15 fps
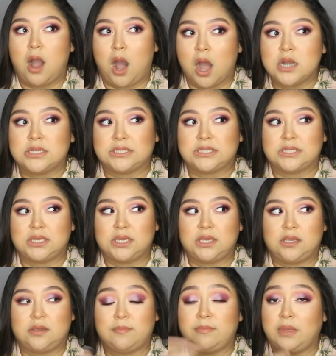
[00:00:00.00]

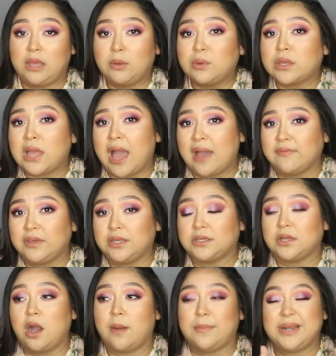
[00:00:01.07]
honestly, me having
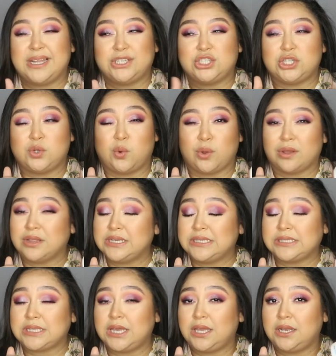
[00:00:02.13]
combination oily
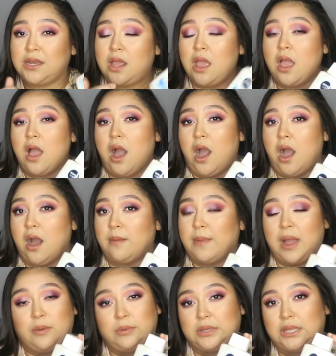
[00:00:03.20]
skin,
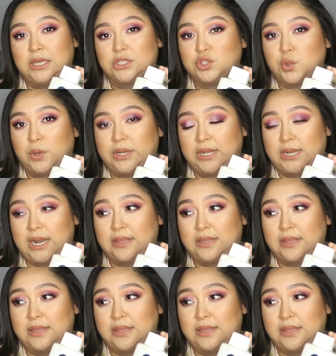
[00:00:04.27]
I really enjoyed it.